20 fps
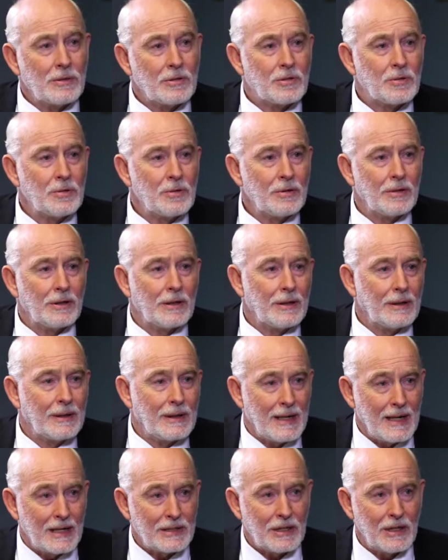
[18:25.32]

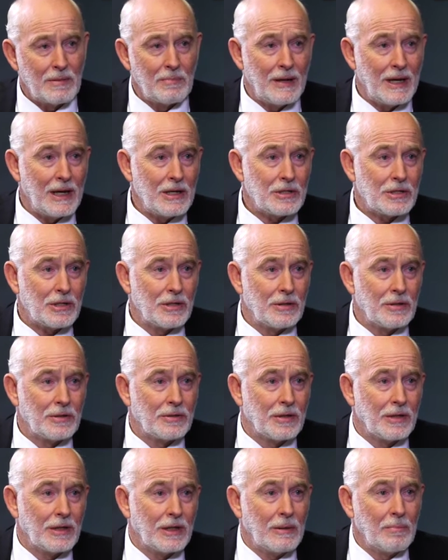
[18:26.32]
Mansoor, Hassan mentioned
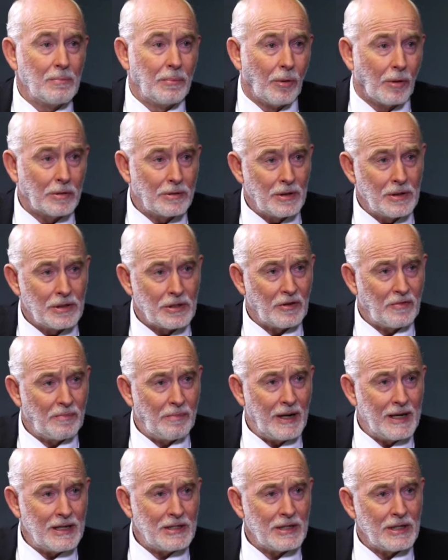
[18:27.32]
the importance
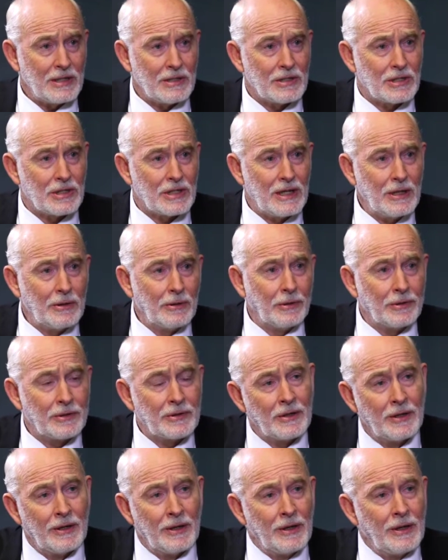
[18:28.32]
of placing
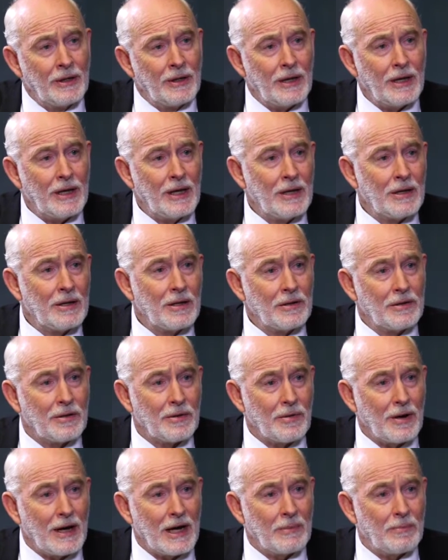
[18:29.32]
skills in
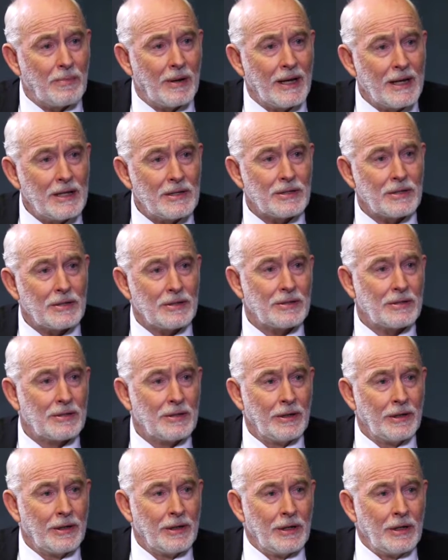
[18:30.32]
the right places.
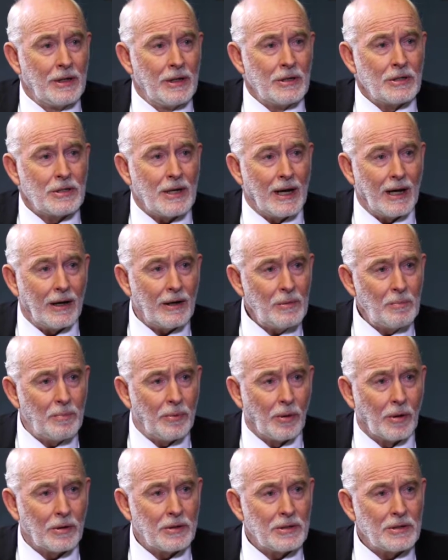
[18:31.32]
So how
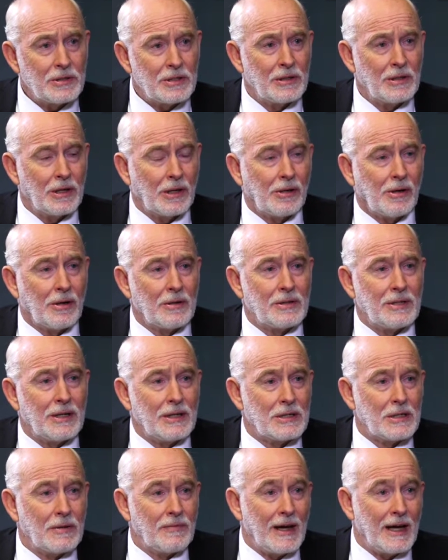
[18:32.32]
important in the
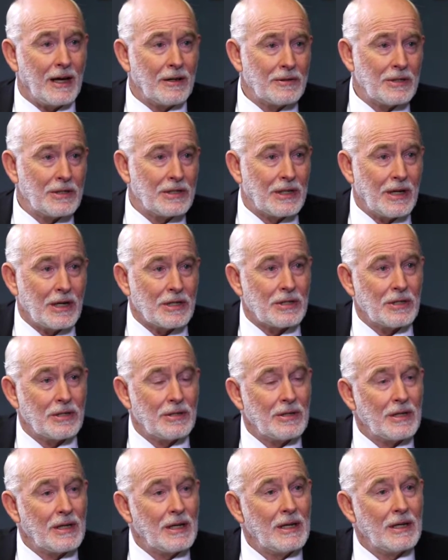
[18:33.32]
context of our
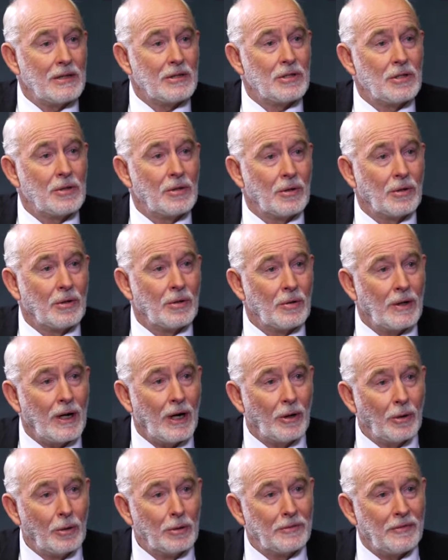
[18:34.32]
discussion is your
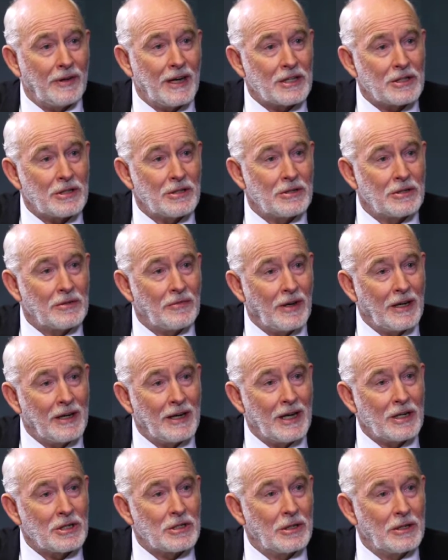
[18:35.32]
old-fashioned
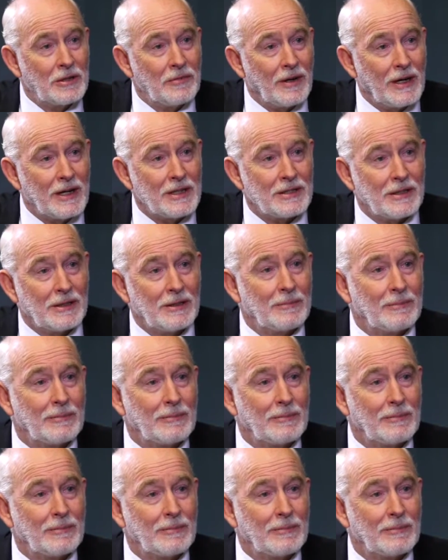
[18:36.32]
financial advisor?